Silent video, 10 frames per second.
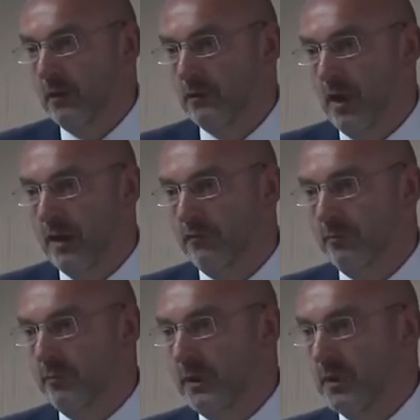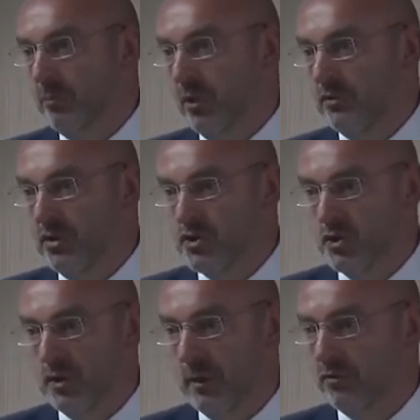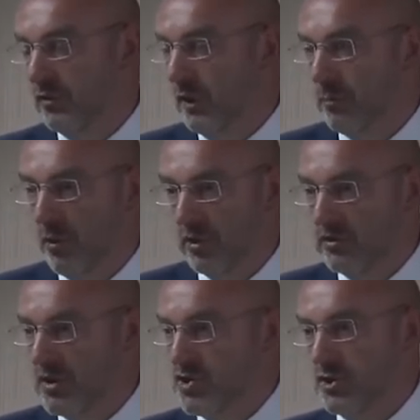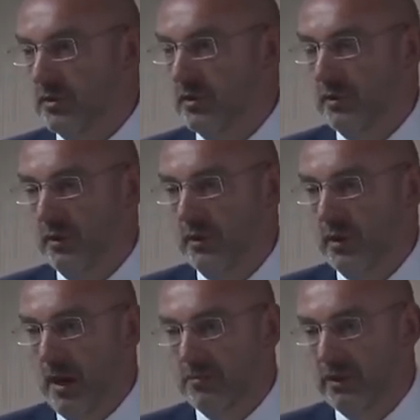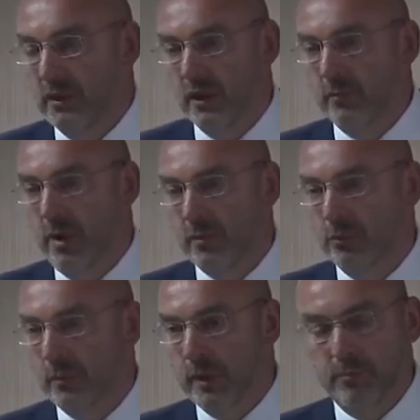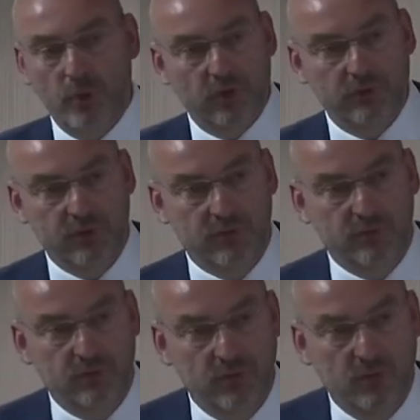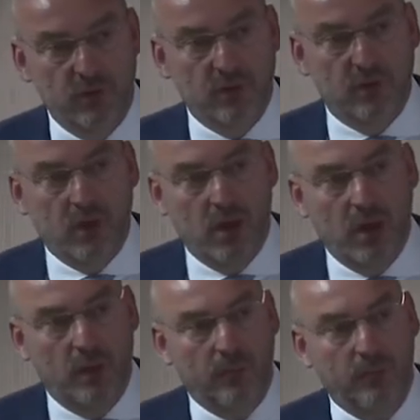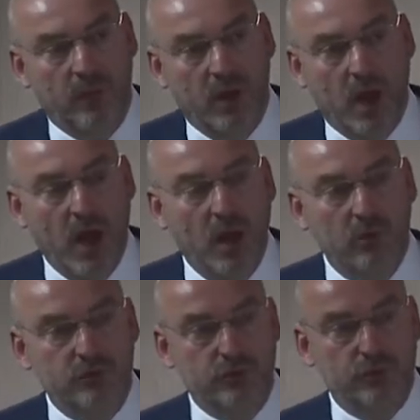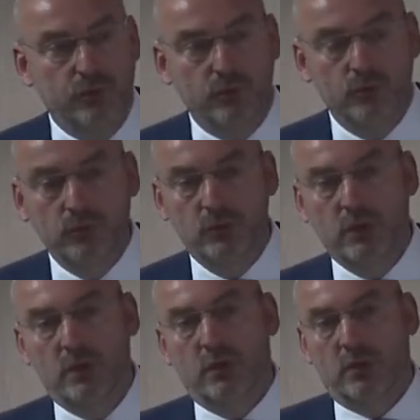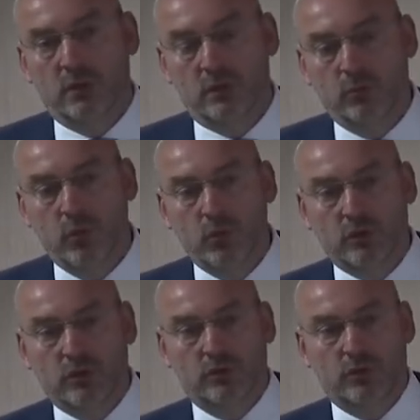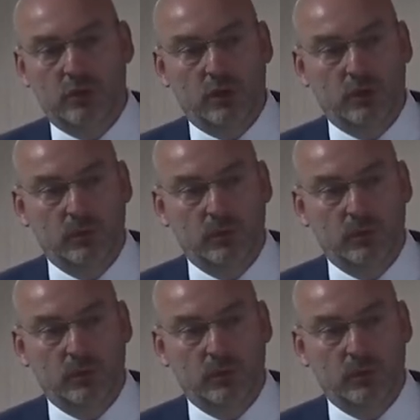So I've been a politician, I'm still a politician, I'm thinking about public policies. How to work to,